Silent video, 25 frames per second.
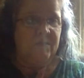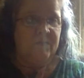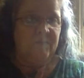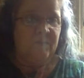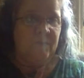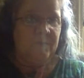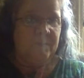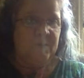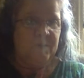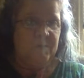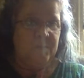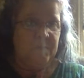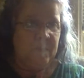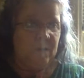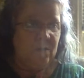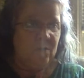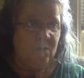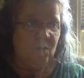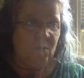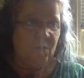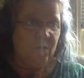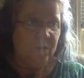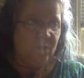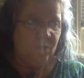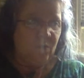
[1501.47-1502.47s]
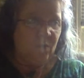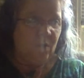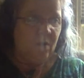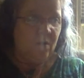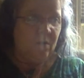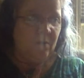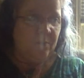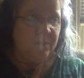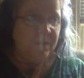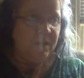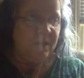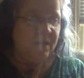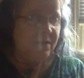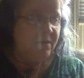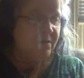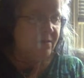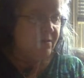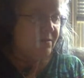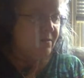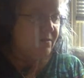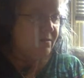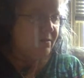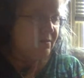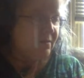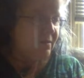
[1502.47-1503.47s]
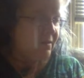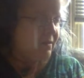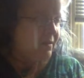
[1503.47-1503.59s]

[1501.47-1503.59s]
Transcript: from a spell going wrong because